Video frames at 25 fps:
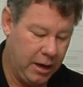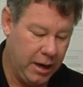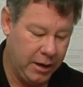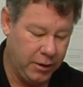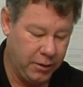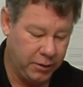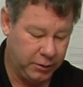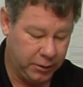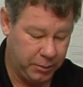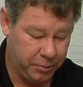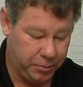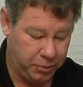I
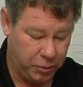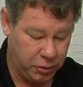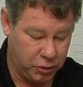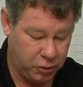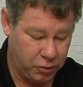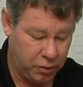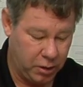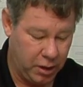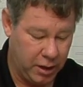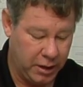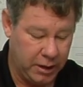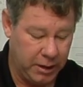hook the
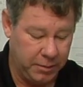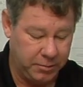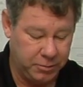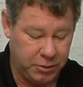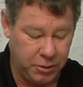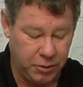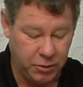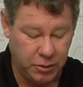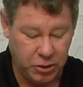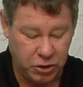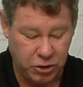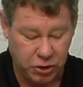push rod up
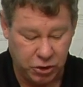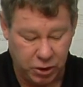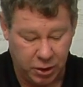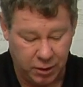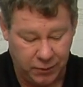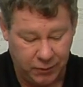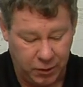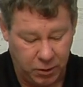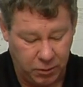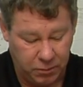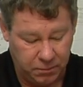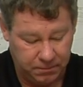to the
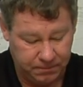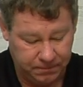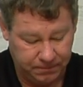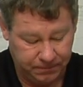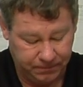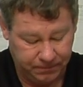servo.